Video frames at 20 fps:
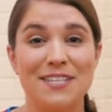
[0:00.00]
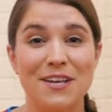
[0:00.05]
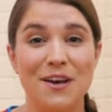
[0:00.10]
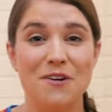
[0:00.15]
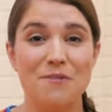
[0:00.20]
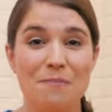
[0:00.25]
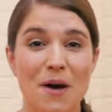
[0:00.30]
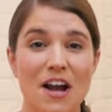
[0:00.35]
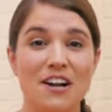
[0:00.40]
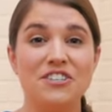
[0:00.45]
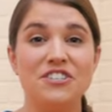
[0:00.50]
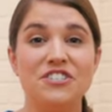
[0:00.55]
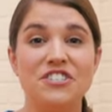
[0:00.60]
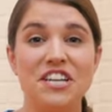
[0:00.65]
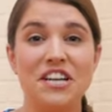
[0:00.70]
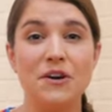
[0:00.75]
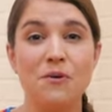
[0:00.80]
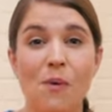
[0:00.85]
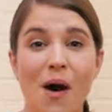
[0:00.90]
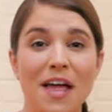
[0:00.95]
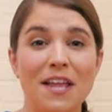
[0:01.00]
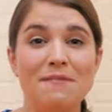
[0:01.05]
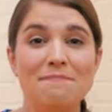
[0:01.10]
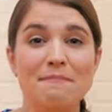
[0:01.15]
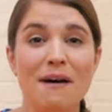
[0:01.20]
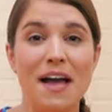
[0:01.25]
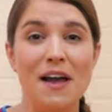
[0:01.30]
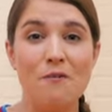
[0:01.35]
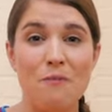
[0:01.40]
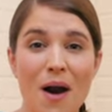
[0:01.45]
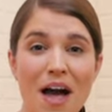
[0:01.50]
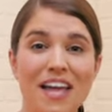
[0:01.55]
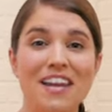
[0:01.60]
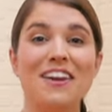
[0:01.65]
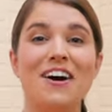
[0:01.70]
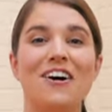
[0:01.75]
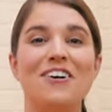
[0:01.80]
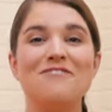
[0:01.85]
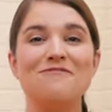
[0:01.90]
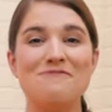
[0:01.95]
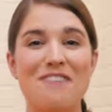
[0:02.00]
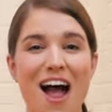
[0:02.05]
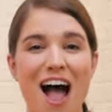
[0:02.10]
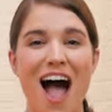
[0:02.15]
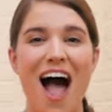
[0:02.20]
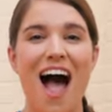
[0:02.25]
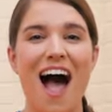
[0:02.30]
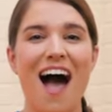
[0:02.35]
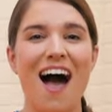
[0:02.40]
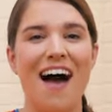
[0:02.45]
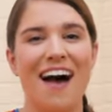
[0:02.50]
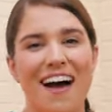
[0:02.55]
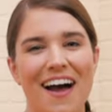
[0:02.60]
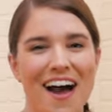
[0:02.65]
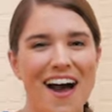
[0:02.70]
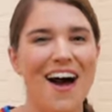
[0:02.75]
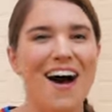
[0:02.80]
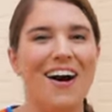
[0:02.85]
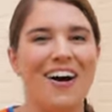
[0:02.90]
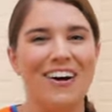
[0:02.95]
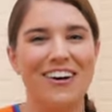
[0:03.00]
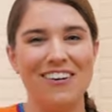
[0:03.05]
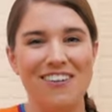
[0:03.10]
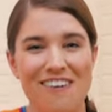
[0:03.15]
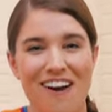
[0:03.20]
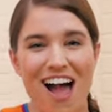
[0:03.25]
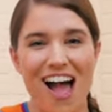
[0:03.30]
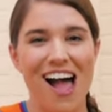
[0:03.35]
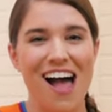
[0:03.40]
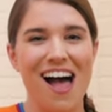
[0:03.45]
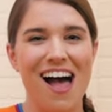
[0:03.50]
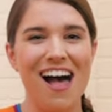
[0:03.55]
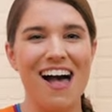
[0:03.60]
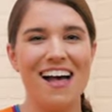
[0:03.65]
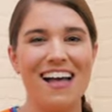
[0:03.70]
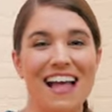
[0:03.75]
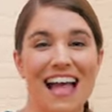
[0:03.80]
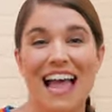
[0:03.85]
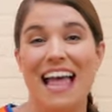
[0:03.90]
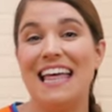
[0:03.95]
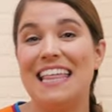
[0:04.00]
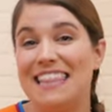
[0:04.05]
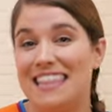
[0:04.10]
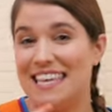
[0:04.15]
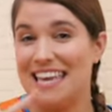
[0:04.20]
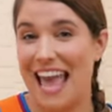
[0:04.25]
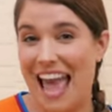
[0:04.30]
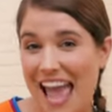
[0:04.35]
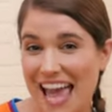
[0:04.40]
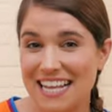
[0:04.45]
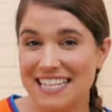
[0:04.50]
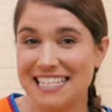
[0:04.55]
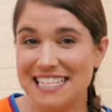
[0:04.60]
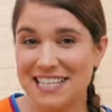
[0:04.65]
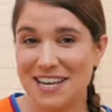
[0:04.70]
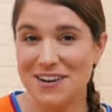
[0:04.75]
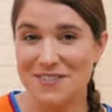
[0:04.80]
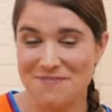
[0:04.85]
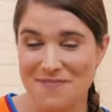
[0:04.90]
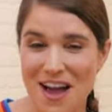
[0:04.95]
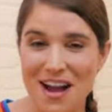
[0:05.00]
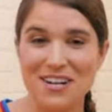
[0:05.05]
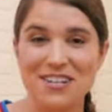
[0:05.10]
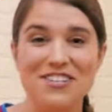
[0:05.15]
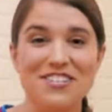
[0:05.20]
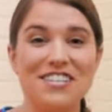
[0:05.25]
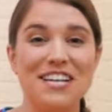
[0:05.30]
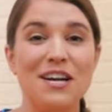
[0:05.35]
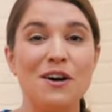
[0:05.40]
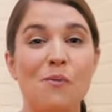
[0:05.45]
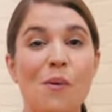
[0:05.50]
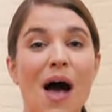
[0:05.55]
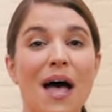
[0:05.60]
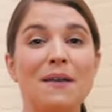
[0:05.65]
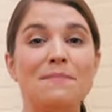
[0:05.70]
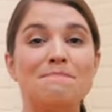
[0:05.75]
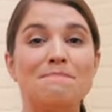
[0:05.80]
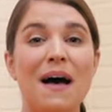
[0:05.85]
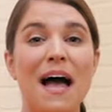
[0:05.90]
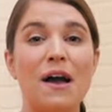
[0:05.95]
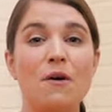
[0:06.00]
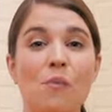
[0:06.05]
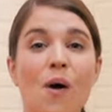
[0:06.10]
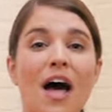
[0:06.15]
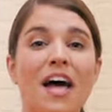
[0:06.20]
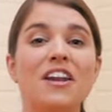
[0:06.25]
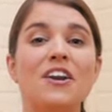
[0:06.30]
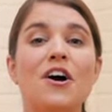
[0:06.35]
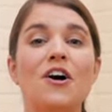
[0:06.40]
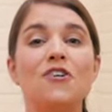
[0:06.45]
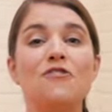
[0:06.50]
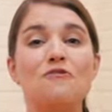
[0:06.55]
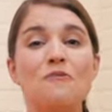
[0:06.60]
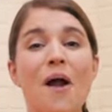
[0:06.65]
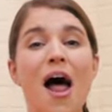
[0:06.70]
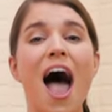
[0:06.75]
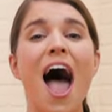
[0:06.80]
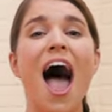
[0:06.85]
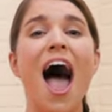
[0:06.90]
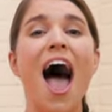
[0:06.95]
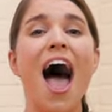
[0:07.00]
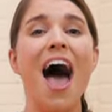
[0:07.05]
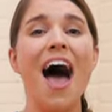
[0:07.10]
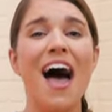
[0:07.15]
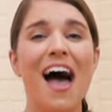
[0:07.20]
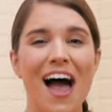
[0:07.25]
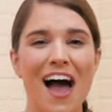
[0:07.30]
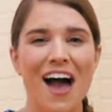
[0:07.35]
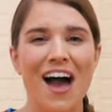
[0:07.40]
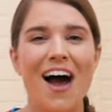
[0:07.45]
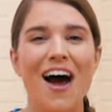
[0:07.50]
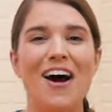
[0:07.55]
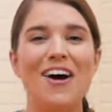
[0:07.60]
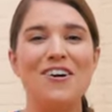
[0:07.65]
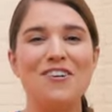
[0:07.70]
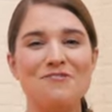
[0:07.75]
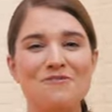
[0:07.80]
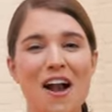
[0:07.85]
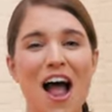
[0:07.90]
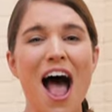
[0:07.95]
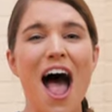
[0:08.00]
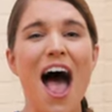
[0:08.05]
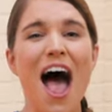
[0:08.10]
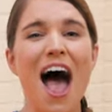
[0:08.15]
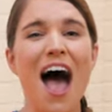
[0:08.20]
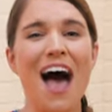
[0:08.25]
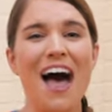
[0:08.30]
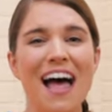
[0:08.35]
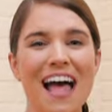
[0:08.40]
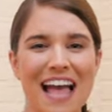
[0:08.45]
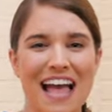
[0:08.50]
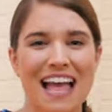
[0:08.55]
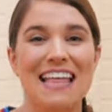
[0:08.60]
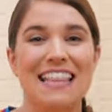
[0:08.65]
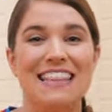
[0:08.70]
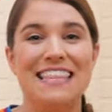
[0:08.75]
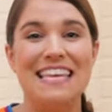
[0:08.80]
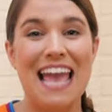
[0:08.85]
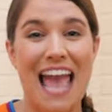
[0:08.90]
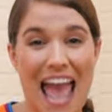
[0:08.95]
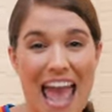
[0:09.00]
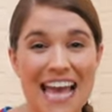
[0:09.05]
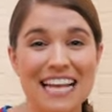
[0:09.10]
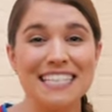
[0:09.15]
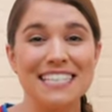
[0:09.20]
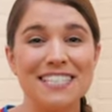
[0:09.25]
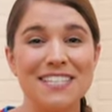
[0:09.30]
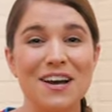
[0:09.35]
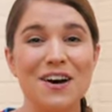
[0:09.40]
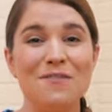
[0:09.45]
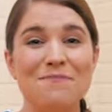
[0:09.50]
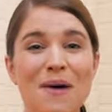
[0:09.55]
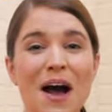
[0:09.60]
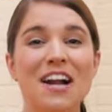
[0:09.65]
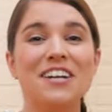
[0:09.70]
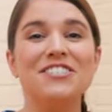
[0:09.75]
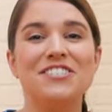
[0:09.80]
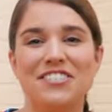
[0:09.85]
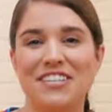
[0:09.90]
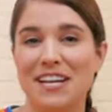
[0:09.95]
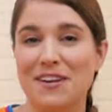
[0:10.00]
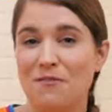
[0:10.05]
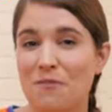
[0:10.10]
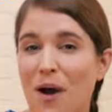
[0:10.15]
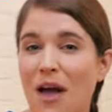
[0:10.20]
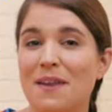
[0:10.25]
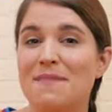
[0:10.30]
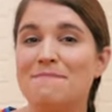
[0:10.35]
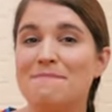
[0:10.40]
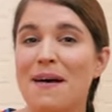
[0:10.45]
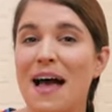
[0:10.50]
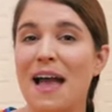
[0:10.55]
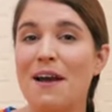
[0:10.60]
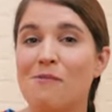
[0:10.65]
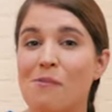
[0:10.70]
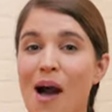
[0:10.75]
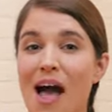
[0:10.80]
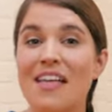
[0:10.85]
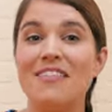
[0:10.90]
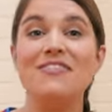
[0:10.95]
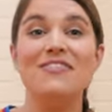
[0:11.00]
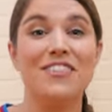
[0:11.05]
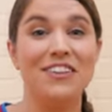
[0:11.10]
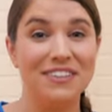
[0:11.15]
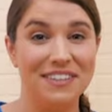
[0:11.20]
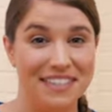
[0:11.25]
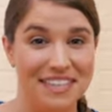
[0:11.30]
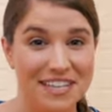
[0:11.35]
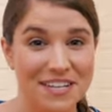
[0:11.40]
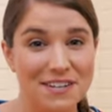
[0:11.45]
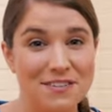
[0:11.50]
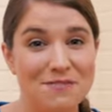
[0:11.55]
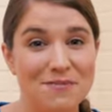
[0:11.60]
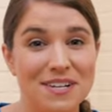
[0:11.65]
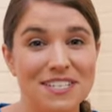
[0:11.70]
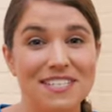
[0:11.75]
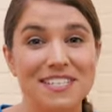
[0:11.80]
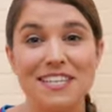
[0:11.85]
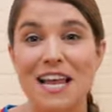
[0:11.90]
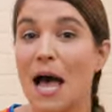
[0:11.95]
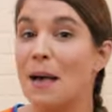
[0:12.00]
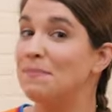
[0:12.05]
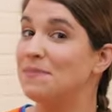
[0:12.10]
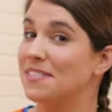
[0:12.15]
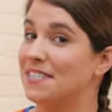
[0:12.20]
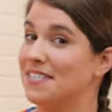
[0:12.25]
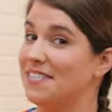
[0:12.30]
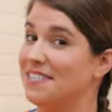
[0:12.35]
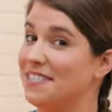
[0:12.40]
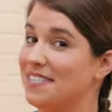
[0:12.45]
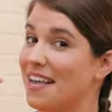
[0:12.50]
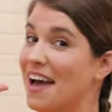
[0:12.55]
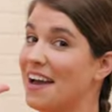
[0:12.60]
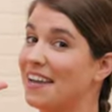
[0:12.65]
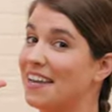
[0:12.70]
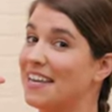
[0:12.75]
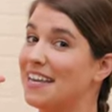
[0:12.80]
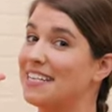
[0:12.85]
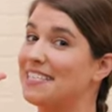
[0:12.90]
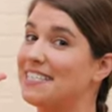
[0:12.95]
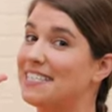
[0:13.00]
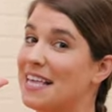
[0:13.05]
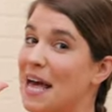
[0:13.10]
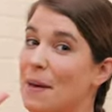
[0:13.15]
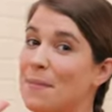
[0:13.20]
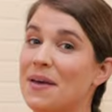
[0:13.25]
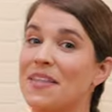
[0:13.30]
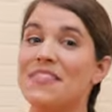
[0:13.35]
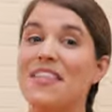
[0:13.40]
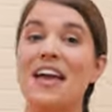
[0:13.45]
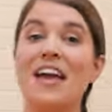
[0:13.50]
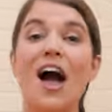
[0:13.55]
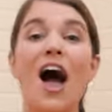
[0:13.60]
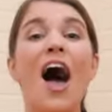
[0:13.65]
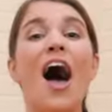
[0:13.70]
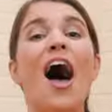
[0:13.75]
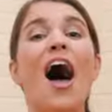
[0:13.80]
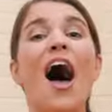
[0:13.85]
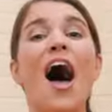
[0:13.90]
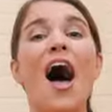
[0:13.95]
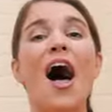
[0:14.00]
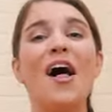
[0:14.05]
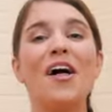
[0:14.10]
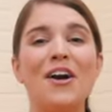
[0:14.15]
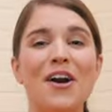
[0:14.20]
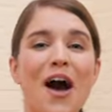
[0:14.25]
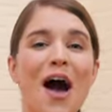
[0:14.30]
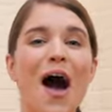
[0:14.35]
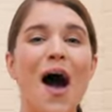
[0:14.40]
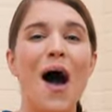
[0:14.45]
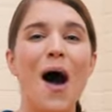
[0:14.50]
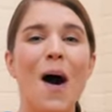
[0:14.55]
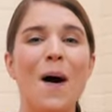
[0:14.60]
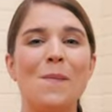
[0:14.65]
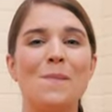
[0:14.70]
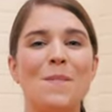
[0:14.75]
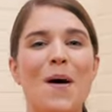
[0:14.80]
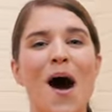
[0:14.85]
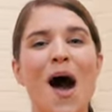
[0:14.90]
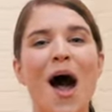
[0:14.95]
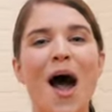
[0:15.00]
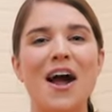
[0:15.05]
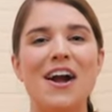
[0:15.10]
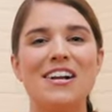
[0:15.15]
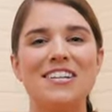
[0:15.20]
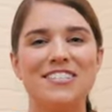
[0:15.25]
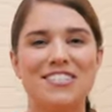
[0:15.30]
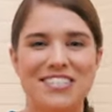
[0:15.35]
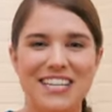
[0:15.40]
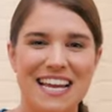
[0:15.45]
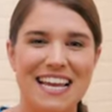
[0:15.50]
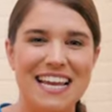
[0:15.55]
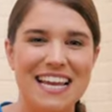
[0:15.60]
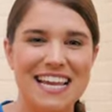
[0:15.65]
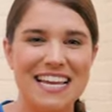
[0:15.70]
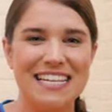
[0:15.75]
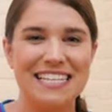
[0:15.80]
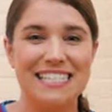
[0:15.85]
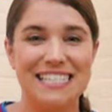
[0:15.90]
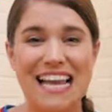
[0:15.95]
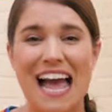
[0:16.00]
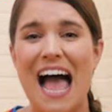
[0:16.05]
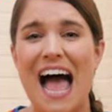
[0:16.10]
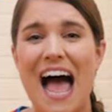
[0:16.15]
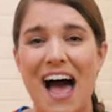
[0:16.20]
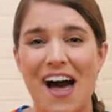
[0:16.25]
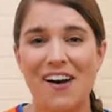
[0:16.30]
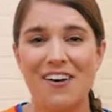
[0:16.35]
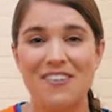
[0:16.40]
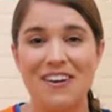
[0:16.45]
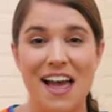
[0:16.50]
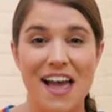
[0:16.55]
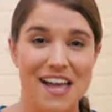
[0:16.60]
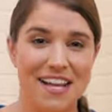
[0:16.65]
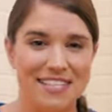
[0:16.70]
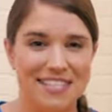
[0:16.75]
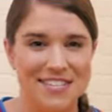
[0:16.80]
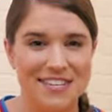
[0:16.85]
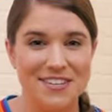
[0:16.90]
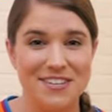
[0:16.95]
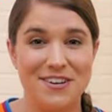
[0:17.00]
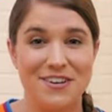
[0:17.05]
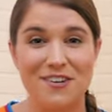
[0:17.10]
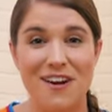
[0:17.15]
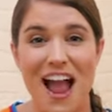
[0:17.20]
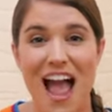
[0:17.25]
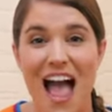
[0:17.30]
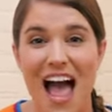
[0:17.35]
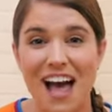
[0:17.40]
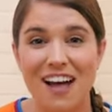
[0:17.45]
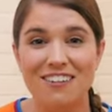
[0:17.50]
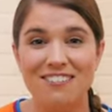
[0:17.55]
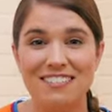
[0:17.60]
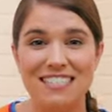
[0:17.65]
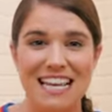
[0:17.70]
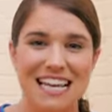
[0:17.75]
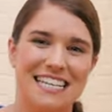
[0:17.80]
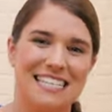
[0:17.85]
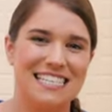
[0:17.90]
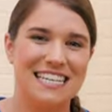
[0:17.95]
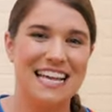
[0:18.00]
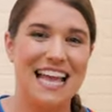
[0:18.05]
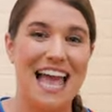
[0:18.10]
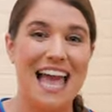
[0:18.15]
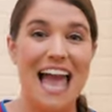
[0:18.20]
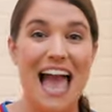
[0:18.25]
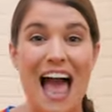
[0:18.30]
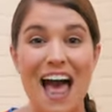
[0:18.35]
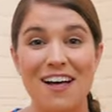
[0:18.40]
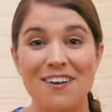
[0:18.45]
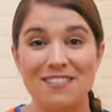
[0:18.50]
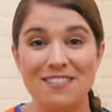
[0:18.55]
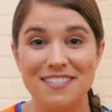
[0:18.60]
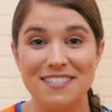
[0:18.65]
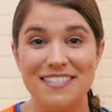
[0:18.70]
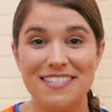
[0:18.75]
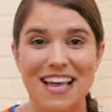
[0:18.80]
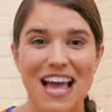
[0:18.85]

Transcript: go marching one by one, hurrah, hurrah. The ants go marching one by one, hurrah, hurrah. The ants go marching one by one. The little one stops to suck his thumb and they all go marching down to the ground to get out